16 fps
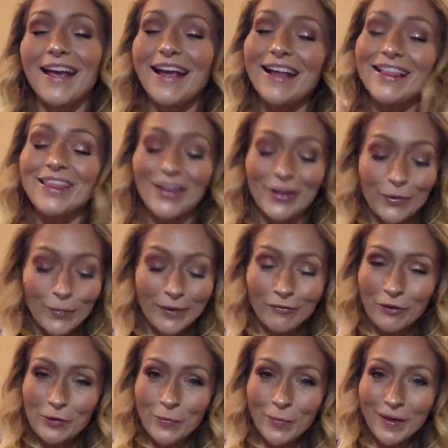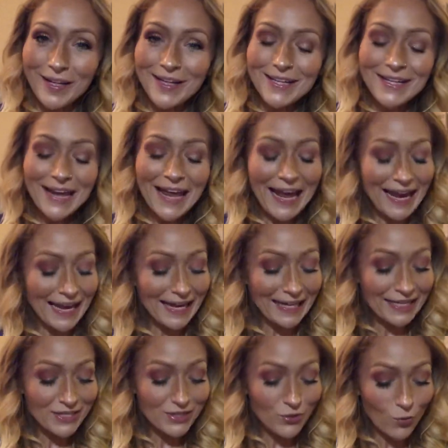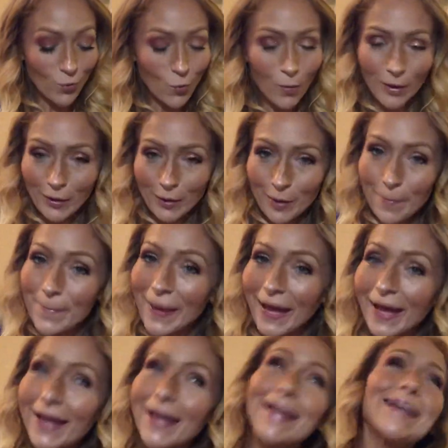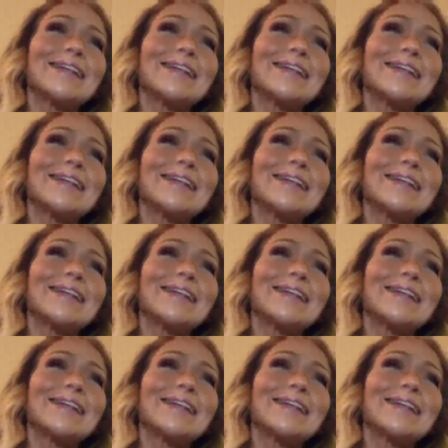Hello everyone and welcome back.